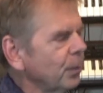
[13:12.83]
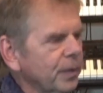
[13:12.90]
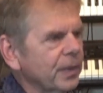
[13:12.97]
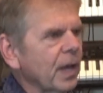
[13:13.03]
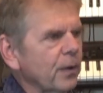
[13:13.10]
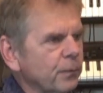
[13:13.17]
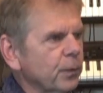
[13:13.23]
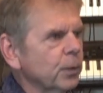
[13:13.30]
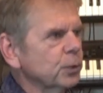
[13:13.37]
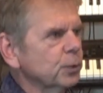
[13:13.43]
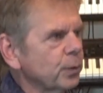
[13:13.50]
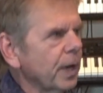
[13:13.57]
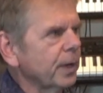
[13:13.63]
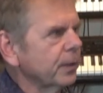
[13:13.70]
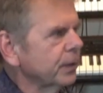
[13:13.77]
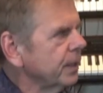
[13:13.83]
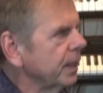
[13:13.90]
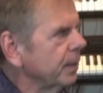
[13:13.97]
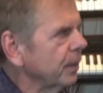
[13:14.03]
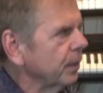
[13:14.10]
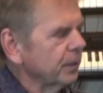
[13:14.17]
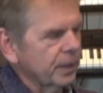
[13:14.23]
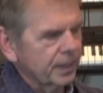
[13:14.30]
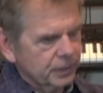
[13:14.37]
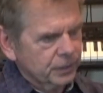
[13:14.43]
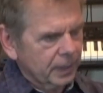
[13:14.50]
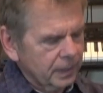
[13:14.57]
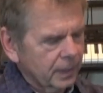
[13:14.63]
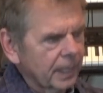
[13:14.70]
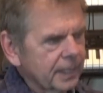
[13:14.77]
when that first record came out, because
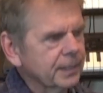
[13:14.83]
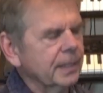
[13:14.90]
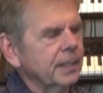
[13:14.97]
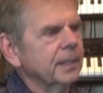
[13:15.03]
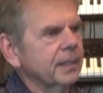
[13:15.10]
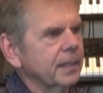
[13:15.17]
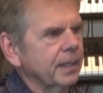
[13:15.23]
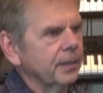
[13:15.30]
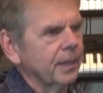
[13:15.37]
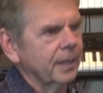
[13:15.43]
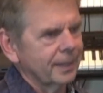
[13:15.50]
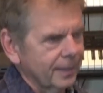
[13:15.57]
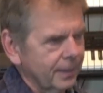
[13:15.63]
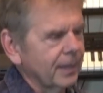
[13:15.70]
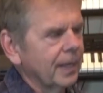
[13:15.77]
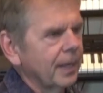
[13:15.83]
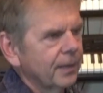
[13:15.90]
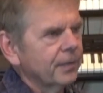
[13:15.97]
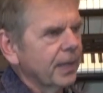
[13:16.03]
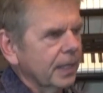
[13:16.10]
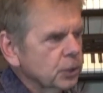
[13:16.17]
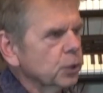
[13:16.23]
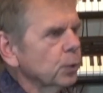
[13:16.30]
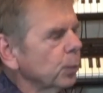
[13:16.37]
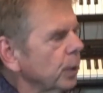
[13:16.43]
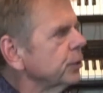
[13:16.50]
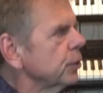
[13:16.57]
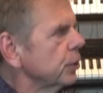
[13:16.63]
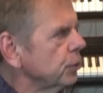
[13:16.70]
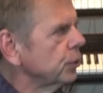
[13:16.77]
they liked it, and they thought, yeah, that's the
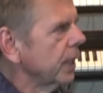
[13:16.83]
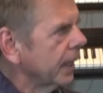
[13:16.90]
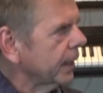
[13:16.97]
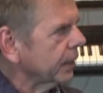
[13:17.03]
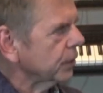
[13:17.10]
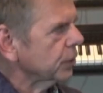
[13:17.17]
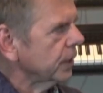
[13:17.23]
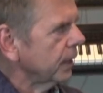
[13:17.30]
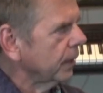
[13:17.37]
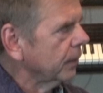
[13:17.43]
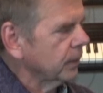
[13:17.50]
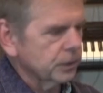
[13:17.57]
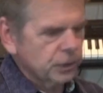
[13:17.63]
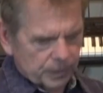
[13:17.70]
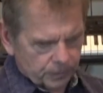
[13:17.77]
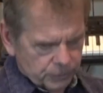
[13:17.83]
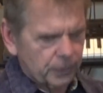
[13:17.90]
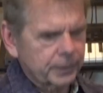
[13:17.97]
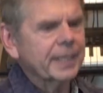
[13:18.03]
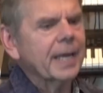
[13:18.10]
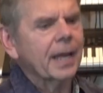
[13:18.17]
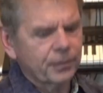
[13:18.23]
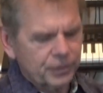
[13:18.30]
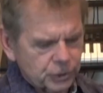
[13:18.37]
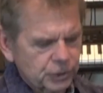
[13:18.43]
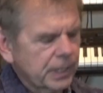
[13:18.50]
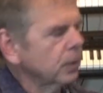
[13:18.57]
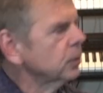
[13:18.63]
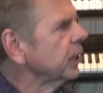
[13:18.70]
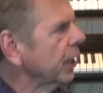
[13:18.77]
Richard Janik sound. And someone said, yeah, this
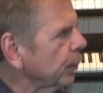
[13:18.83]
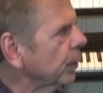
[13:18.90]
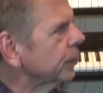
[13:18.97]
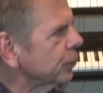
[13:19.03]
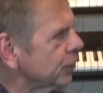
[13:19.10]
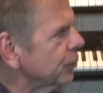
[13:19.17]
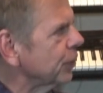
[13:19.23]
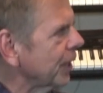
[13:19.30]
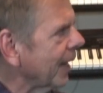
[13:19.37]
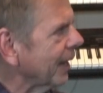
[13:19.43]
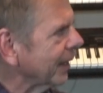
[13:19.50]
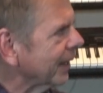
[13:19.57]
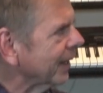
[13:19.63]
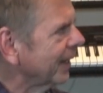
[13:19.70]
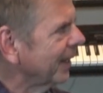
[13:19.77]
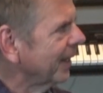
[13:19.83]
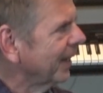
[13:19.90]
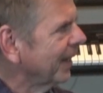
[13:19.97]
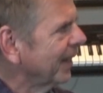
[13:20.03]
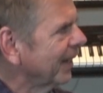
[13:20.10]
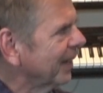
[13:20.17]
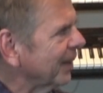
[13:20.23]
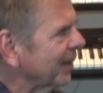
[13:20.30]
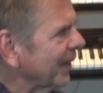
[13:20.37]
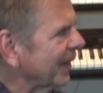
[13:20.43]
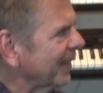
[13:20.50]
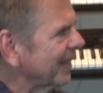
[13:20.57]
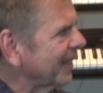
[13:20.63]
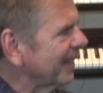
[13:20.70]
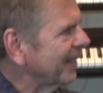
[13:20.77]
sounds like Richard Janik,
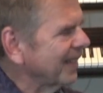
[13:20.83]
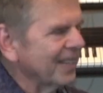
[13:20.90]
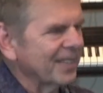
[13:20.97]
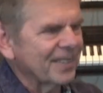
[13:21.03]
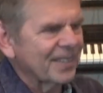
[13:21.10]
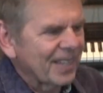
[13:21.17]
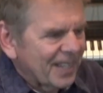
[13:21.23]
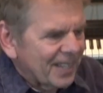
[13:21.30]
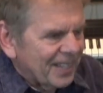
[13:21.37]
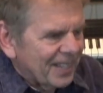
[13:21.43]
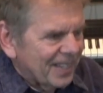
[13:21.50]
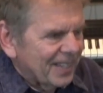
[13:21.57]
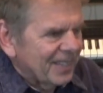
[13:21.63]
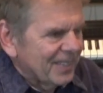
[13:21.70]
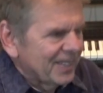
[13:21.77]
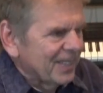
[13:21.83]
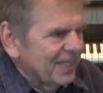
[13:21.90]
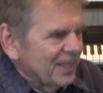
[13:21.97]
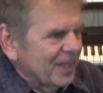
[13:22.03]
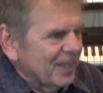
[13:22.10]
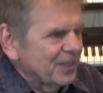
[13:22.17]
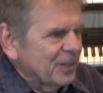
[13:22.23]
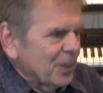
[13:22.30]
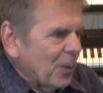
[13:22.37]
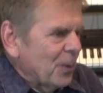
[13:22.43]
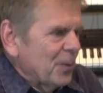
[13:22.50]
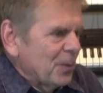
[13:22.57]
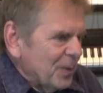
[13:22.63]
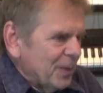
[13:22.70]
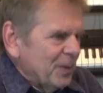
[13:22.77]
right? And
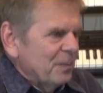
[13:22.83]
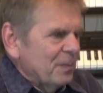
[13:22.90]
so,